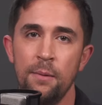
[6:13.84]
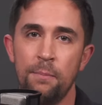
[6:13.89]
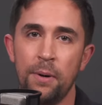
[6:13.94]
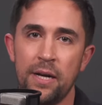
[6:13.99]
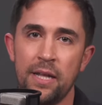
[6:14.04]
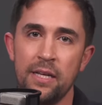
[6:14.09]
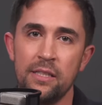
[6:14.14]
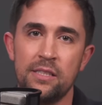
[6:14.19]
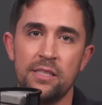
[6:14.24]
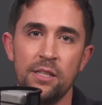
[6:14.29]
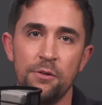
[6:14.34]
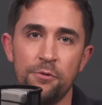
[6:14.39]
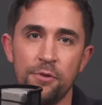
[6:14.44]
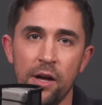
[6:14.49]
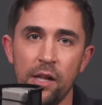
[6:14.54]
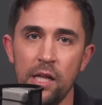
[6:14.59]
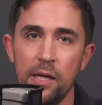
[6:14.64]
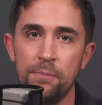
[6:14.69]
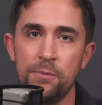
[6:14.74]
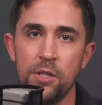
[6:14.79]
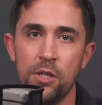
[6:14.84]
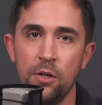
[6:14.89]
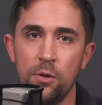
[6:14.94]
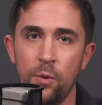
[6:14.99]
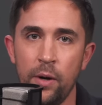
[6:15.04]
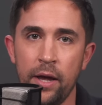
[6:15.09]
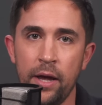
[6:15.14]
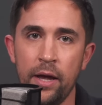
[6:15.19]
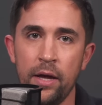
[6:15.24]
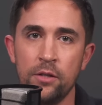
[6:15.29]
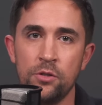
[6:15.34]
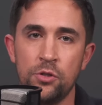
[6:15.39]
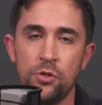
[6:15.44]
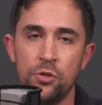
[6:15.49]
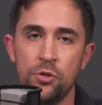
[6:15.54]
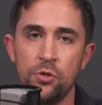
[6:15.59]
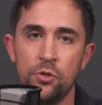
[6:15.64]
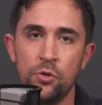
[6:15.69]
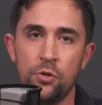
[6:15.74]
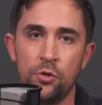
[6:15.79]
but he's developed a way
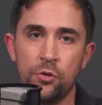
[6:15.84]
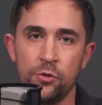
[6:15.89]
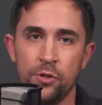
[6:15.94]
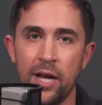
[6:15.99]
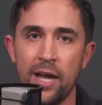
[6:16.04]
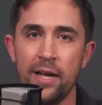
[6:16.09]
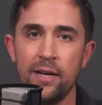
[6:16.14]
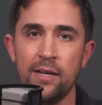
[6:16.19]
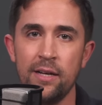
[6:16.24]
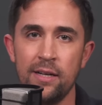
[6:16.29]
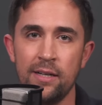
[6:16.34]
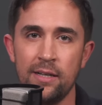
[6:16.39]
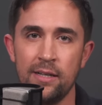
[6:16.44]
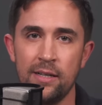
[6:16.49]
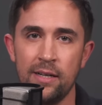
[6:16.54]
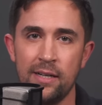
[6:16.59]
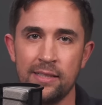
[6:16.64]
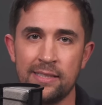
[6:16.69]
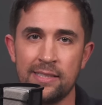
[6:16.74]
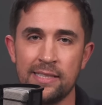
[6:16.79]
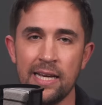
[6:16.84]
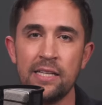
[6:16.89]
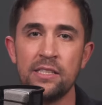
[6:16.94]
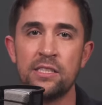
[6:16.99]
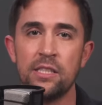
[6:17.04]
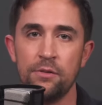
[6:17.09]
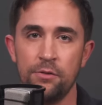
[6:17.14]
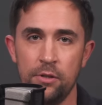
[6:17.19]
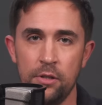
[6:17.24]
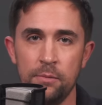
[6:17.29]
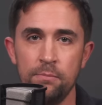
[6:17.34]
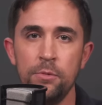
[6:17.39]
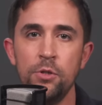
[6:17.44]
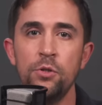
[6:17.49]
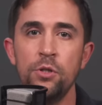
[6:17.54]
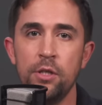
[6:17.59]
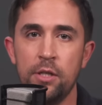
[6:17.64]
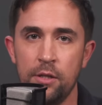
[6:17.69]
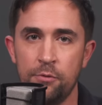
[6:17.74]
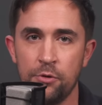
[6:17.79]
to create a sense of
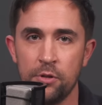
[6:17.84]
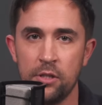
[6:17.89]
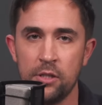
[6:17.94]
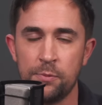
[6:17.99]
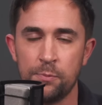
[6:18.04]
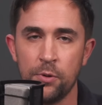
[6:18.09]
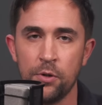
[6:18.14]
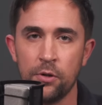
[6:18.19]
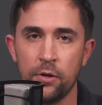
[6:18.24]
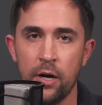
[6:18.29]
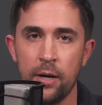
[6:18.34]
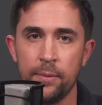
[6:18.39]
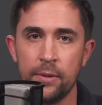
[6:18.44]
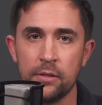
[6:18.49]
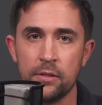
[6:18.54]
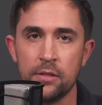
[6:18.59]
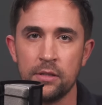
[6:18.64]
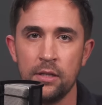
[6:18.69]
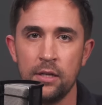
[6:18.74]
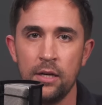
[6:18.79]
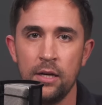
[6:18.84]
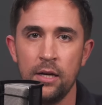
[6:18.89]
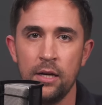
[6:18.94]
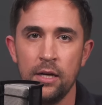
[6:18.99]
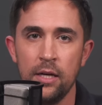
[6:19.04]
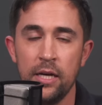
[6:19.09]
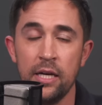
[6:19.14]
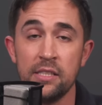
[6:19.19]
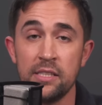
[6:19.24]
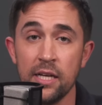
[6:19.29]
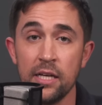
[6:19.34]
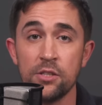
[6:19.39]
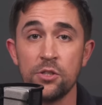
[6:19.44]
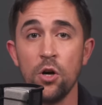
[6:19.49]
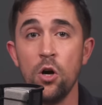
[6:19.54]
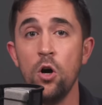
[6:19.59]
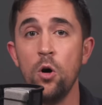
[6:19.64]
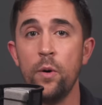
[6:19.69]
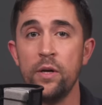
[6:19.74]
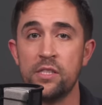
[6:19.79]
immunity for these programmings. He says,
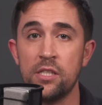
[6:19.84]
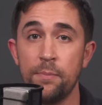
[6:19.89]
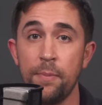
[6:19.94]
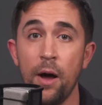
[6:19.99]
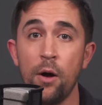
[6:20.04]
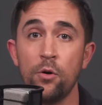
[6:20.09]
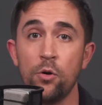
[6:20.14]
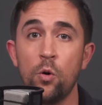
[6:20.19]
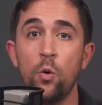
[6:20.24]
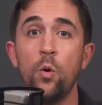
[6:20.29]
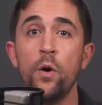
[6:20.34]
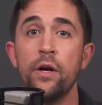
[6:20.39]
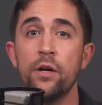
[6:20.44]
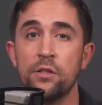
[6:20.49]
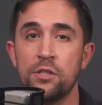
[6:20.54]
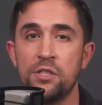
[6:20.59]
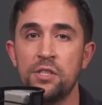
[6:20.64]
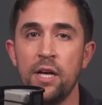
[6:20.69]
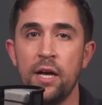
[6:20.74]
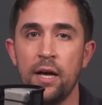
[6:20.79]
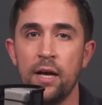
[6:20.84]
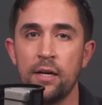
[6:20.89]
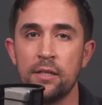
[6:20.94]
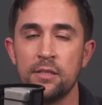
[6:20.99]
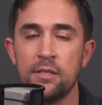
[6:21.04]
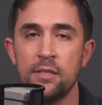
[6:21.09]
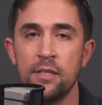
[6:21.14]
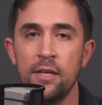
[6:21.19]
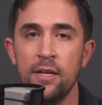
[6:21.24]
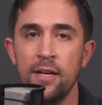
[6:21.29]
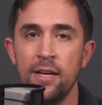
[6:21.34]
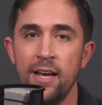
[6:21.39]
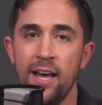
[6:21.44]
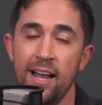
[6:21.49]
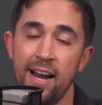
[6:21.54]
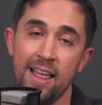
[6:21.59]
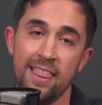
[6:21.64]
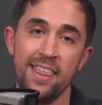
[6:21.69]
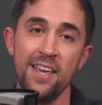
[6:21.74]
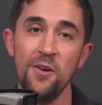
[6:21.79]
oh, it's about queer sex.
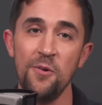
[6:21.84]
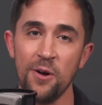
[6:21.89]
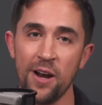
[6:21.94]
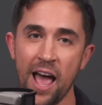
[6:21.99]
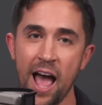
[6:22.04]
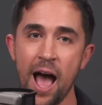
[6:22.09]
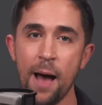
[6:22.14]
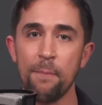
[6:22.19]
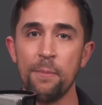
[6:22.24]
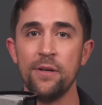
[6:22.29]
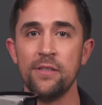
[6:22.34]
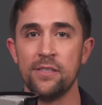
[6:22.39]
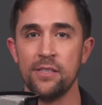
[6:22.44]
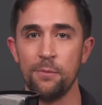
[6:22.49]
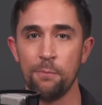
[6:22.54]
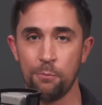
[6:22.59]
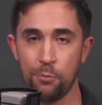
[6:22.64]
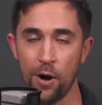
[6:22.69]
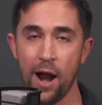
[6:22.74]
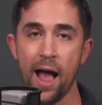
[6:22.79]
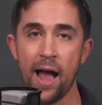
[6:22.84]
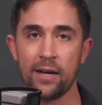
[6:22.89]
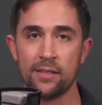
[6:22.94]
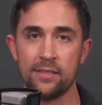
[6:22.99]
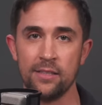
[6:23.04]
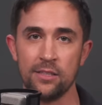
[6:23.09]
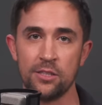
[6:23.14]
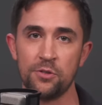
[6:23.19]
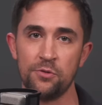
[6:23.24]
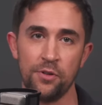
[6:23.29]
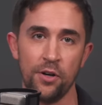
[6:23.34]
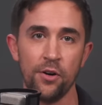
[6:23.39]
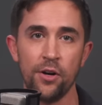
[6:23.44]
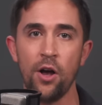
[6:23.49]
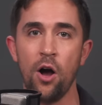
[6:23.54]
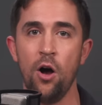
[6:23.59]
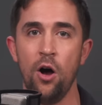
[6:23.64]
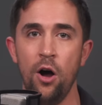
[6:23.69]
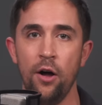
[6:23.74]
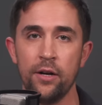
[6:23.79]
And I think what happens in practice,
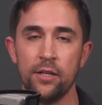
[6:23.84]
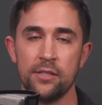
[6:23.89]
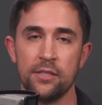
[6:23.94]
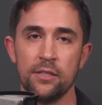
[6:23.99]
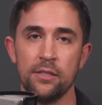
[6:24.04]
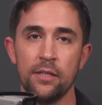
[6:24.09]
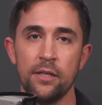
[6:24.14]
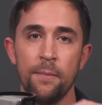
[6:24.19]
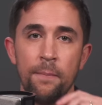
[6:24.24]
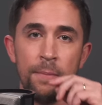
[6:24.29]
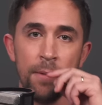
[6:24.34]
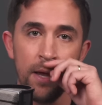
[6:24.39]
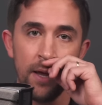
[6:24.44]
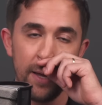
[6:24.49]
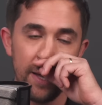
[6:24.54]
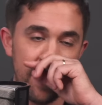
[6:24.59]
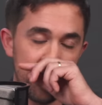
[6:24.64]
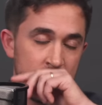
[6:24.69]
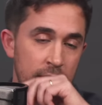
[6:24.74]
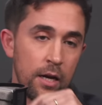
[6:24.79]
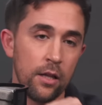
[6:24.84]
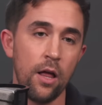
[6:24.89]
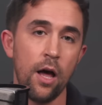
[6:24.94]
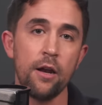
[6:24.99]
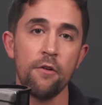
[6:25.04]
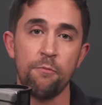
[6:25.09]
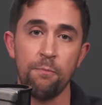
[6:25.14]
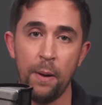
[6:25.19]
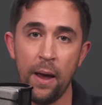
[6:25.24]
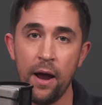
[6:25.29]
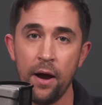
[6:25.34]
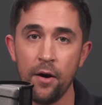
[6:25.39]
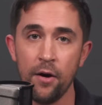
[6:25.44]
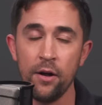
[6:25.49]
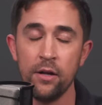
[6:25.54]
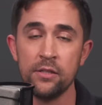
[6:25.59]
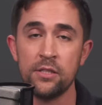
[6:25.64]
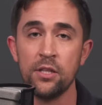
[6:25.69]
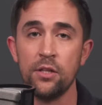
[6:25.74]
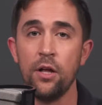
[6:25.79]
very honestly, is that a lot of
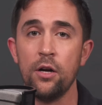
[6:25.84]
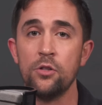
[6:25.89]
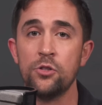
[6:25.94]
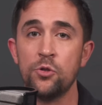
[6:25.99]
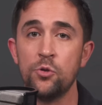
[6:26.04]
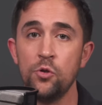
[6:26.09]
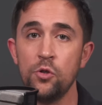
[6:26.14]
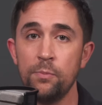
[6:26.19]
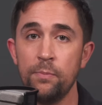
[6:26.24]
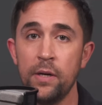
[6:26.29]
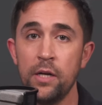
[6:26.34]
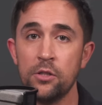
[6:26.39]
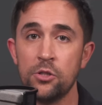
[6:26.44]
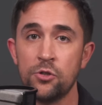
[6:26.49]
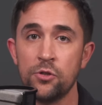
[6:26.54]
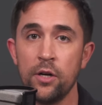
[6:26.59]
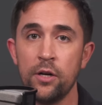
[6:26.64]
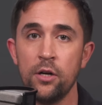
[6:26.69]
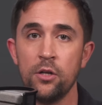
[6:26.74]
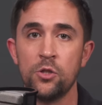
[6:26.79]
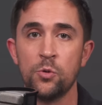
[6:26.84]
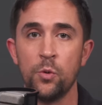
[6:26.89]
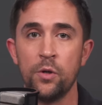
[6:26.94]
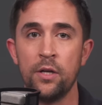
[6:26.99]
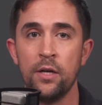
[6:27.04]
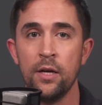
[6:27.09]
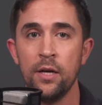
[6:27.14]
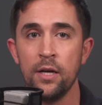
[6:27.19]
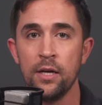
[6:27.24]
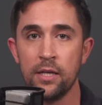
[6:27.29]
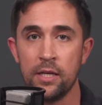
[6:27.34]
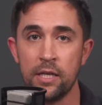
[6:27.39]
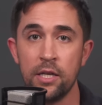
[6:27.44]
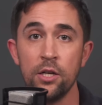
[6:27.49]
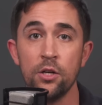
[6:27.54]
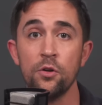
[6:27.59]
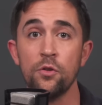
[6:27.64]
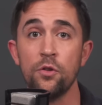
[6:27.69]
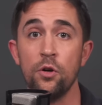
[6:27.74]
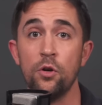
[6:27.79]
parents, a lot of school administrators would
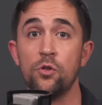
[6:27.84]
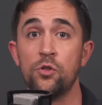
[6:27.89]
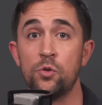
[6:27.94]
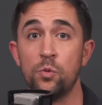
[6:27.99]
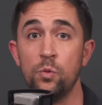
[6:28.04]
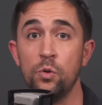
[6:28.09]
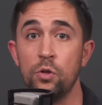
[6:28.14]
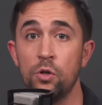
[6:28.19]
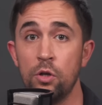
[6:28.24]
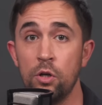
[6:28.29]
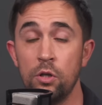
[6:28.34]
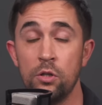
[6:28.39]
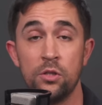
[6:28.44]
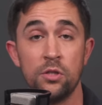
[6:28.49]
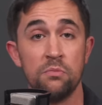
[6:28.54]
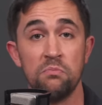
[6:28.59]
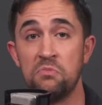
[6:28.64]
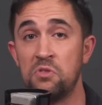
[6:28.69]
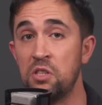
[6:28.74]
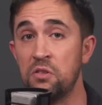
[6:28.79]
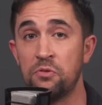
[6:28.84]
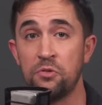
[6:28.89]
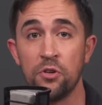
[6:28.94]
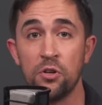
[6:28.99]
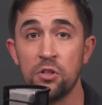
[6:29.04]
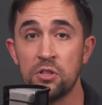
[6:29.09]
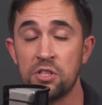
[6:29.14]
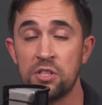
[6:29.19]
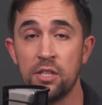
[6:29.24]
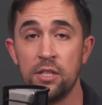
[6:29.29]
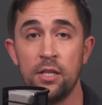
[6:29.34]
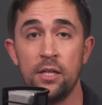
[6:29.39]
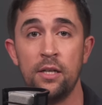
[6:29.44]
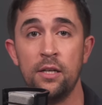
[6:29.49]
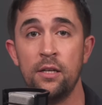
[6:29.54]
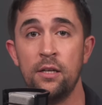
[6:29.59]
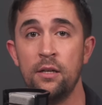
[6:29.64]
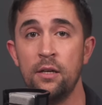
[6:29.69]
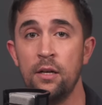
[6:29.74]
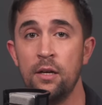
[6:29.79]
hear those words,
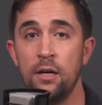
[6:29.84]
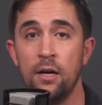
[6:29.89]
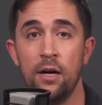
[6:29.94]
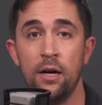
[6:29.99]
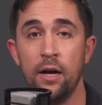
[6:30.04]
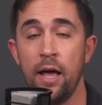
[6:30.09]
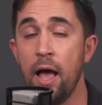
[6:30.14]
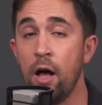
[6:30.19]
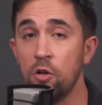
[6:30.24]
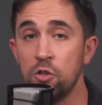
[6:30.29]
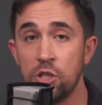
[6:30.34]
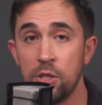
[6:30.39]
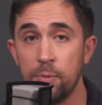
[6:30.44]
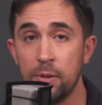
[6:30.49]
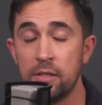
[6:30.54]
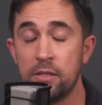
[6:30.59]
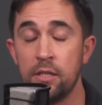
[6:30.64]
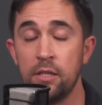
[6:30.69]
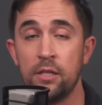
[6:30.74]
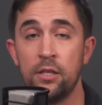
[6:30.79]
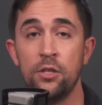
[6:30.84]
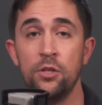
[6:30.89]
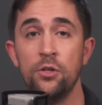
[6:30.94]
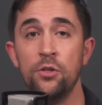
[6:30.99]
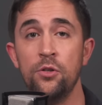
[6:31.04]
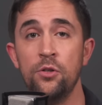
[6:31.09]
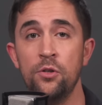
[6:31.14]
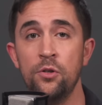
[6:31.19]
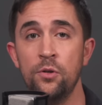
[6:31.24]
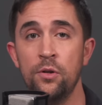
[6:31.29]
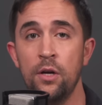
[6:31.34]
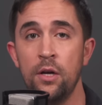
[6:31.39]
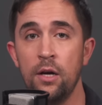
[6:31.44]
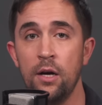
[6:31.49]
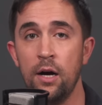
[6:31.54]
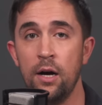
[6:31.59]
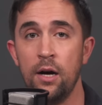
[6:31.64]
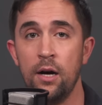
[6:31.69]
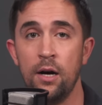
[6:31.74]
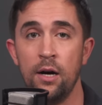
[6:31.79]
diversity, LGBTQ,
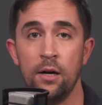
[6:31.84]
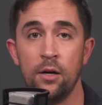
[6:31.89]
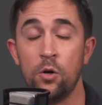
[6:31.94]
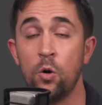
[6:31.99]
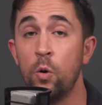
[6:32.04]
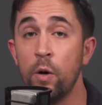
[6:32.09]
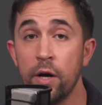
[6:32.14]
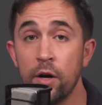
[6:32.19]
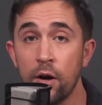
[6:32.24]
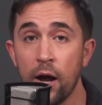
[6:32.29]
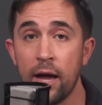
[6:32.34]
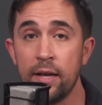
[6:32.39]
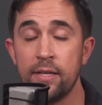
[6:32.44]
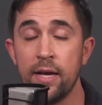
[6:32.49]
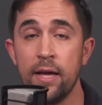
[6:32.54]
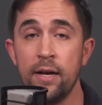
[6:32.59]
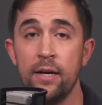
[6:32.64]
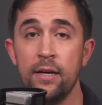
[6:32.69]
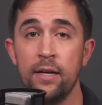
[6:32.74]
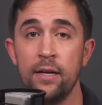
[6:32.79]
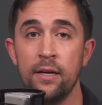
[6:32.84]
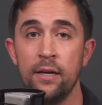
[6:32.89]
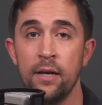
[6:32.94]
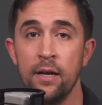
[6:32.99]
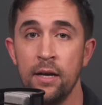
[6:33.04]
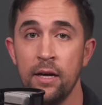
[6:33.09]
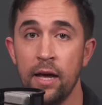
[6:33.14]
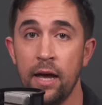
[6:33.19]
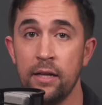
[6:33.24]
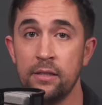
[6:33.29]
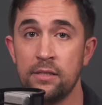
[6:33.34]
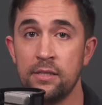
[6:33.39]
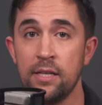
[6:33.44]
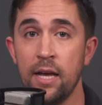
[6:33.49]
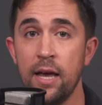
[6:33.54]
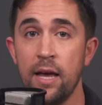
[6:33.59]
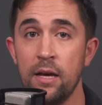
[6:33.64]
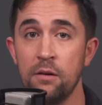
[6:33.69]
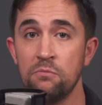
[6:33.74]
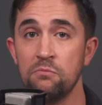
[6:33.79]
queer identity, and
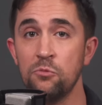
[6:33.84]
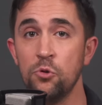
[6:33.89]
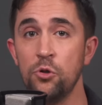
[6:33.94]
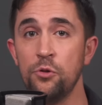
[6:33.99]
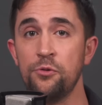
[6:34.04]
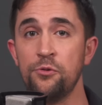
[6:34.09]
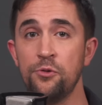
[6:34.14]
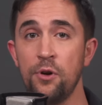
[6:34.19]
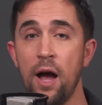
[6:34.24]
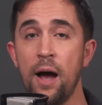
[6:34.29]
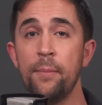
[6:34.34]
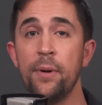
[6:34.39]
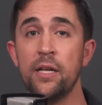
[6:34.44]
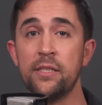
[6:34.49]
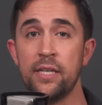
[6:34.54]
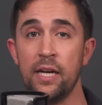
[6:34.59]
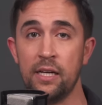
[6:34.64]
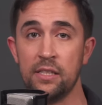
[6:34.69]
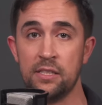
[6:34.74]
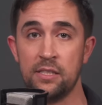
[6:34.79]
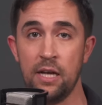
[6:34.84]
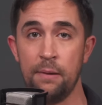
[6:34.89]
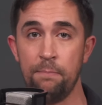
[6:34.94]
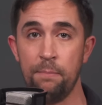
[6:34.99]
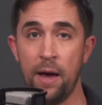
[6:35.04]
say, oof, I'm going to take a step